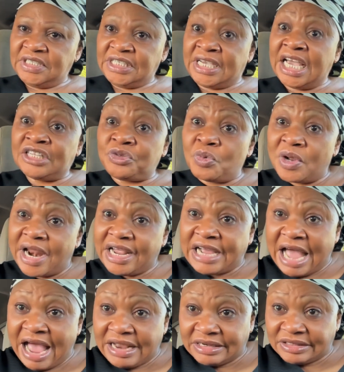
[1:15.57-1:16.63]
Guess what I
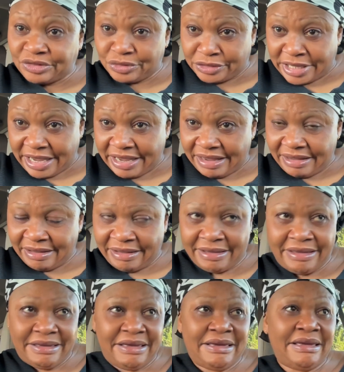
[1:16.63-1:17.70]
heard today?
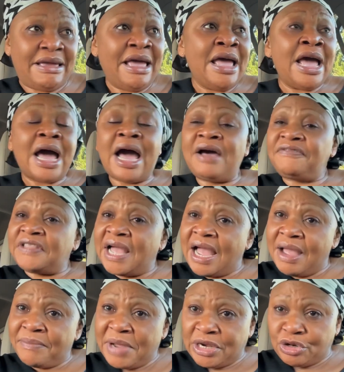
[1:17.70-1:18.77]
After
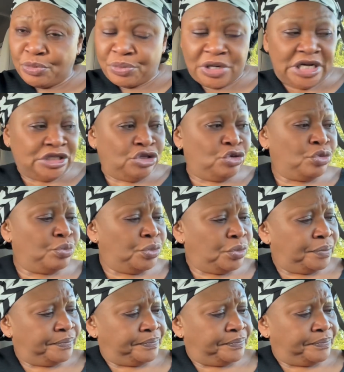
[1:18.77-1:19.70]
Ahmed Bola Tinubu